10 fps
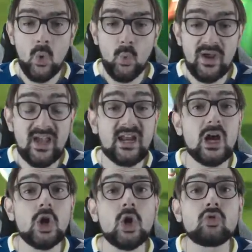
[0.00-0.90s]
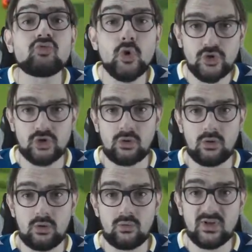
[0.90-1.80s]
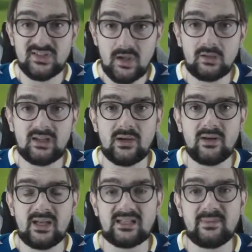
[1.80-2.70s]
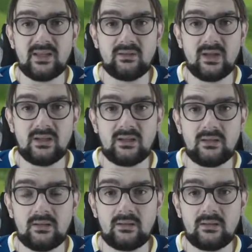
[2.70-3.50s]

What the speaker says: We get a crucial result here against Man United.